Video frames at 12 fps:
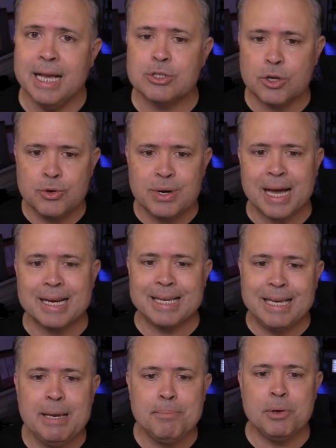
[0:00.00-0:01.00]
And so you got to
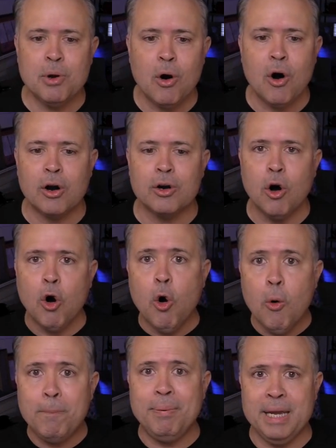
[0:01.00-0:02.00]
keep your heart
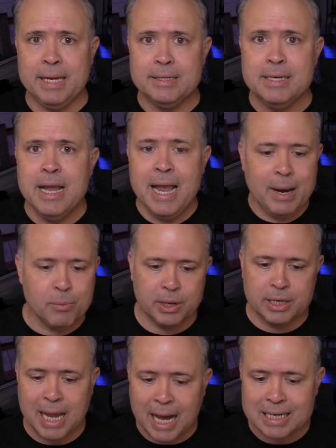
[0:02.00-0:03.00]
open. And
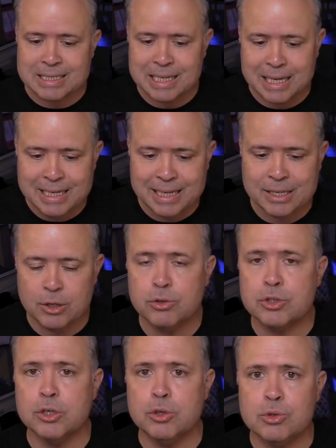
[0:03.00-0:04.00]
when God is leading you
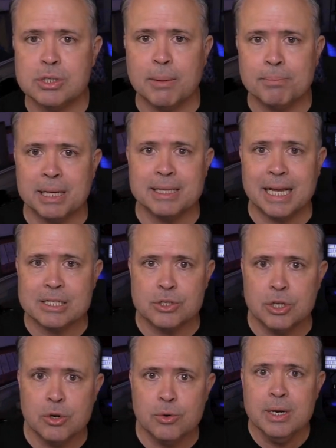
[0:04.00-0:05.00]
to do something that's
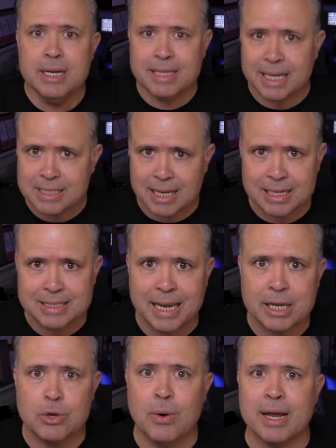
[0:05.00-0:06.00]
new, that's going to
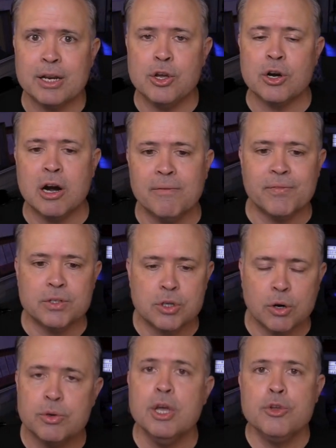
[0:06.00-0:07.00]
take you out of your comfort
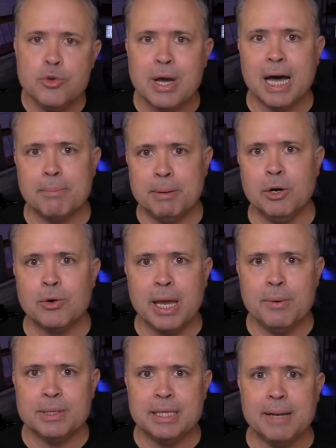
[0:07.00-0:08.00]
zone, you got to be
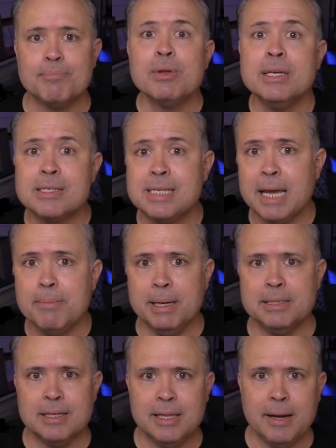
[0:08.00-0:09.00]
okay with that. Say
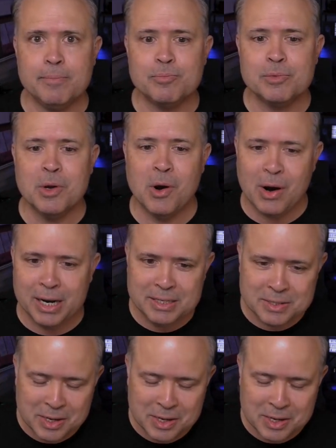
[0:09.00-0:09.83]
amen to that. All right,